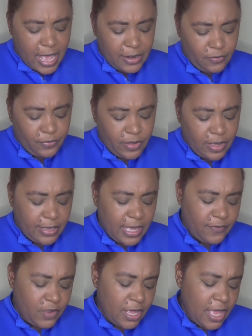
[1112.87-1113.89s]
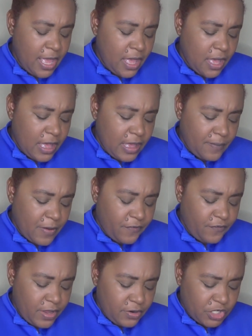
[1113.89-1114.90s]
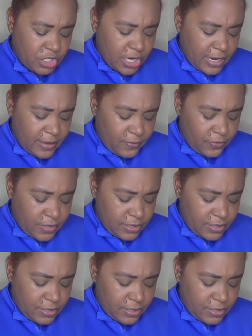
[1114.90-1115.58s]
I don't think I gave it um, a fair shot.